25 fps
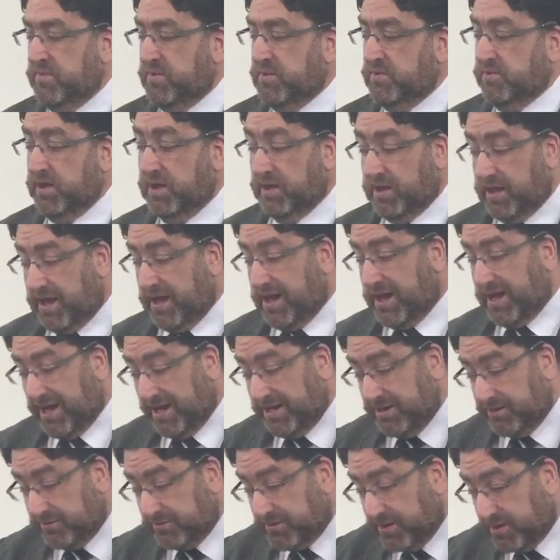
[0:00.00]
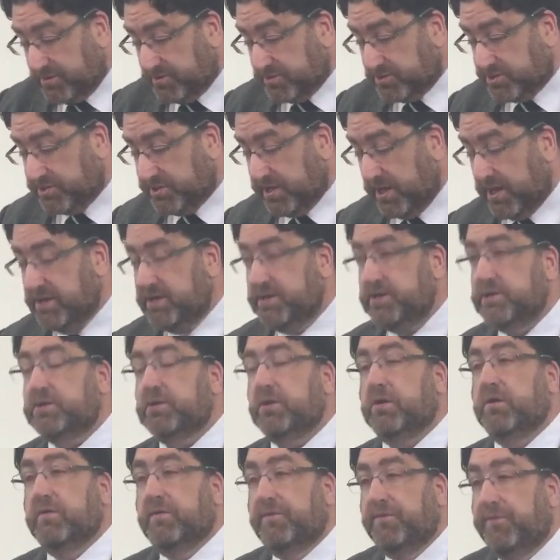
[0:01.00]
Well, I don't understand it
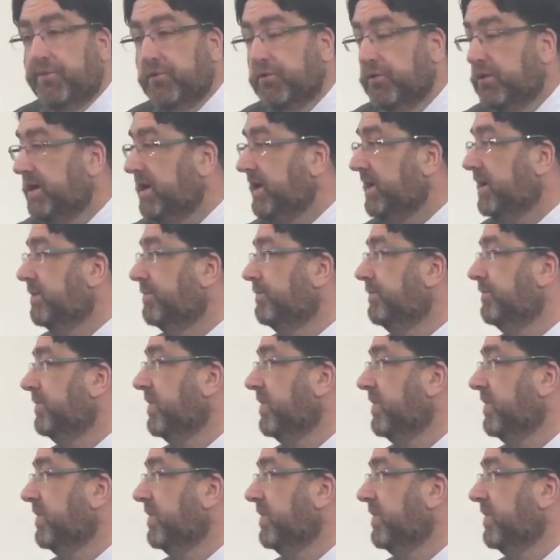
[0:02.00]
fully,